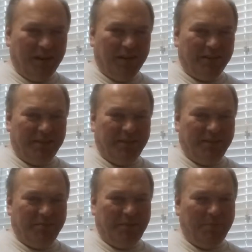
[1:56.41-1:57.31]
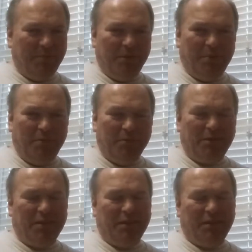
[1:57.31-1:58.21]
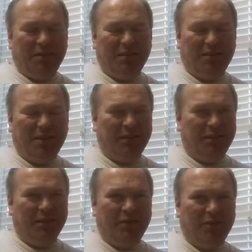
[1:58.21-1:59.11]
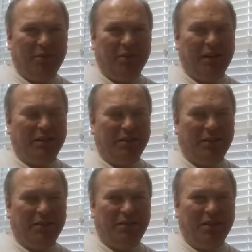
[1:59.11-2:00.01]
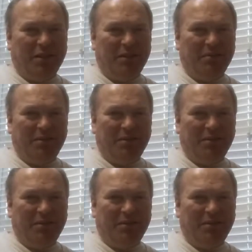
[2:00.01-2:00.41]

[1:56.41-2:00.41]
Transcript: as you know, people take things for granted a lot of times,